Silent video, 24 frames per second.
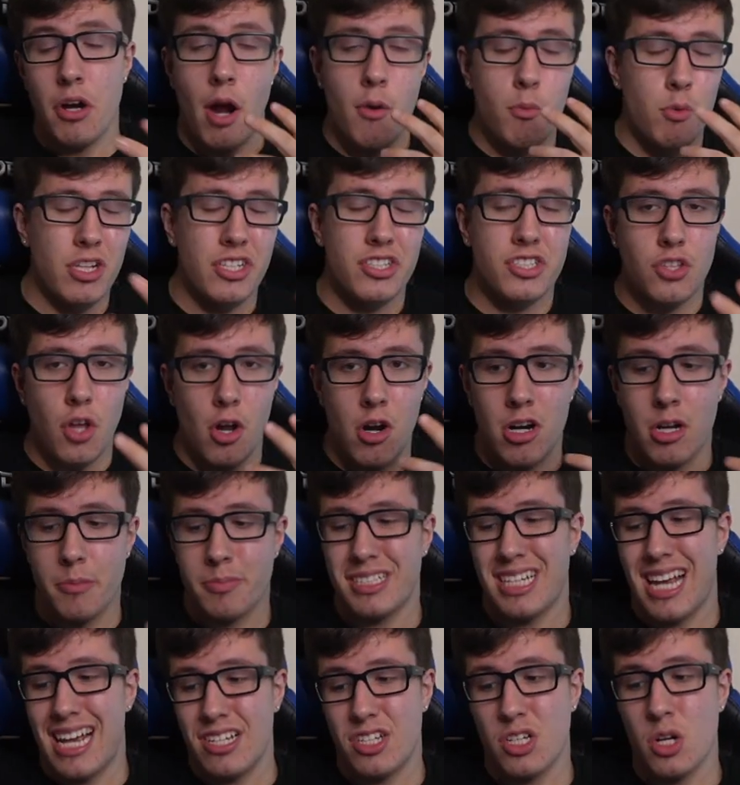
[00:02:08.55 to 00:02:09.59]
I really started
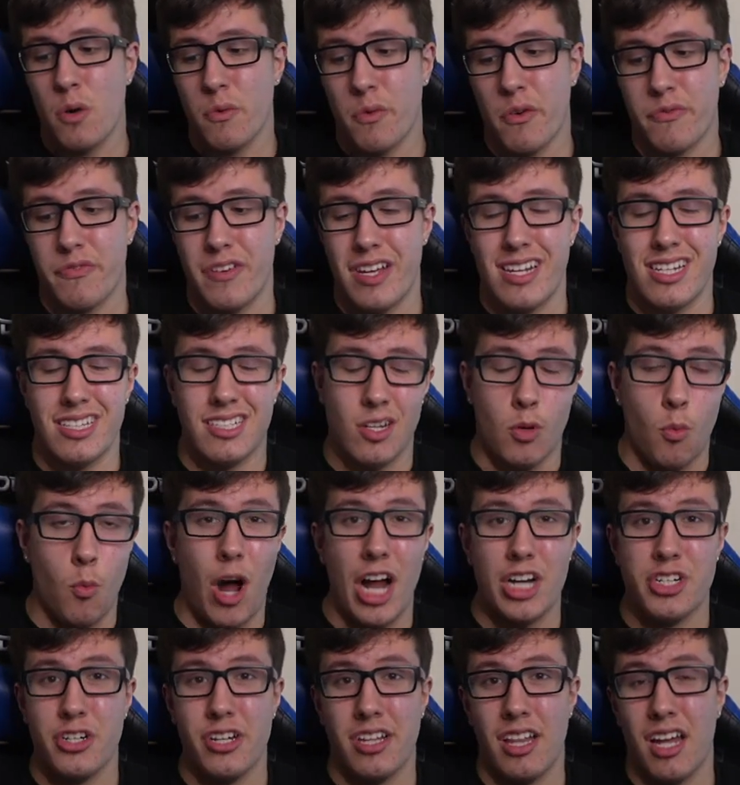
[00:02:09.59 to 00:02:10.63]
obsessing over fitness and
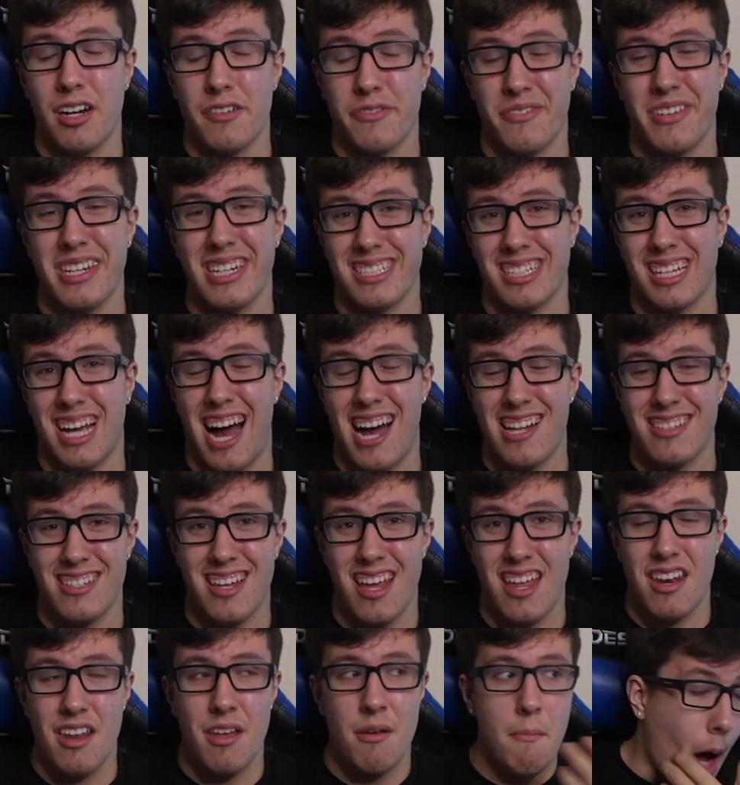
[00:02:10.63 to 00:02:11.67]
watching a lot of fitness
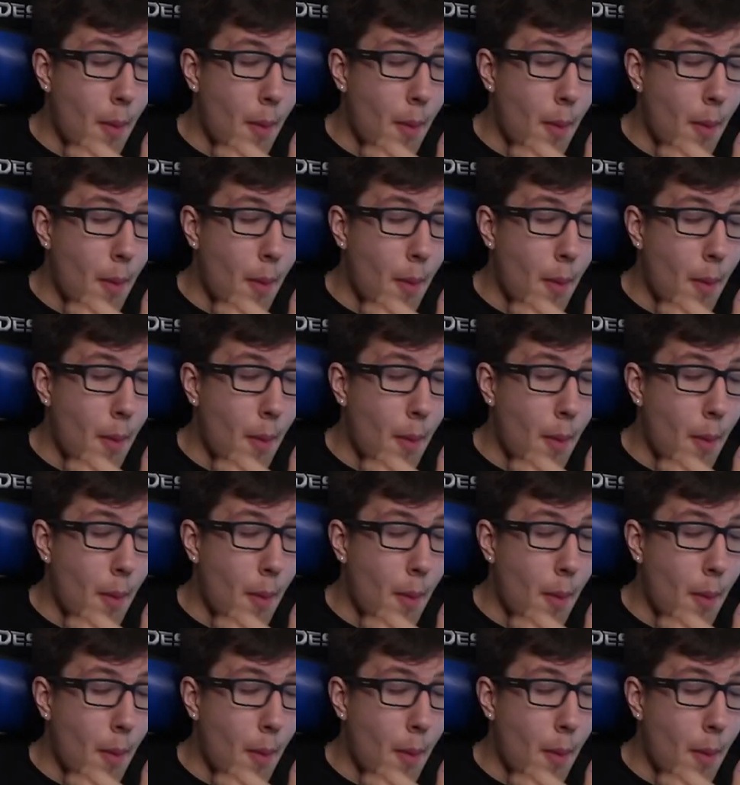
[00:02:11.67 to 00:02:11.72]
content.